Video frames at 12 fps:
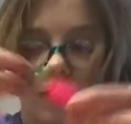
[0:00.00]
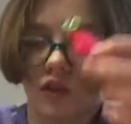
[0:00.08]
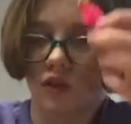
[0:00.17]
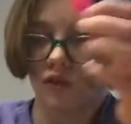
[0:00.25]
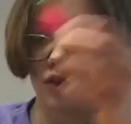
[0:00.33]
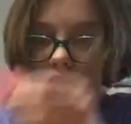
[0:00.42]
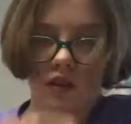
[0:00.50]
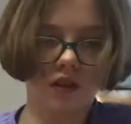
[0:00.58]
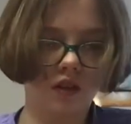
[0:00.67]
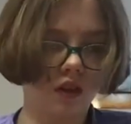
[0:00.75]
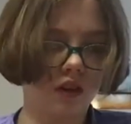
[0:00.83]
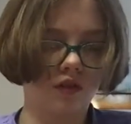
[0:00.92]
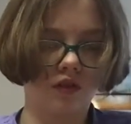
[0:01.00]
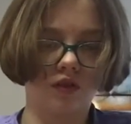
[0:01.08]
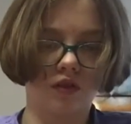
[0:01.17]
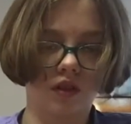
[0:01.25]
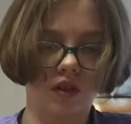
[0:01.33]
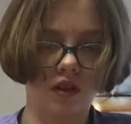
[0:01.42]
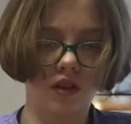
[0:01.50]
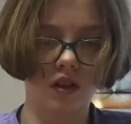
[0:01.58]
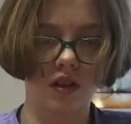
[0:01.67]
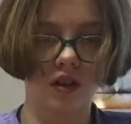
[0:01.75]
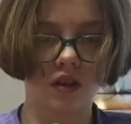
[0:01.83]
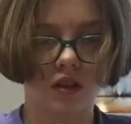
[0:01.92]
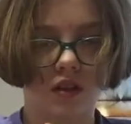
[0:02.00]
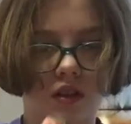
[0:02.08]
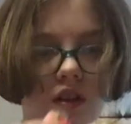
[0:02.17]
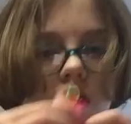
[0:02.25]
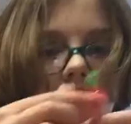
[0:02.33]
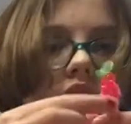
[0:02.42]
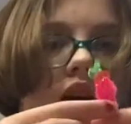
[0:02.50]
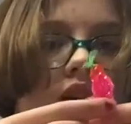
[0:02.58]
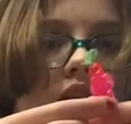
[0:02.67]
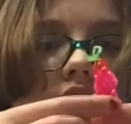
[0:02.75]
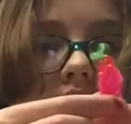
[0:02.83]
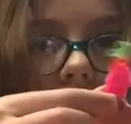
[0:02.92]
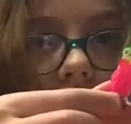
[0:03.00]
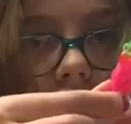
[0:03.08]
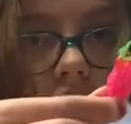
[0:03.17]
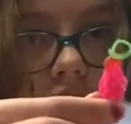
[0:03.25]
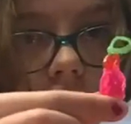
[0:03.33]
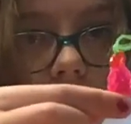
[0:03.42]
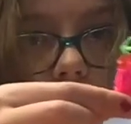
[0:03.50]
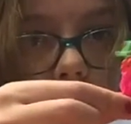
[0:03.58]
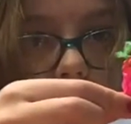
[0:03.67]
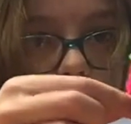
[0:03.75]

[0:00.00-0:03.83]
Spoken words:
you've taken it off, and it looks like an ice cream cone,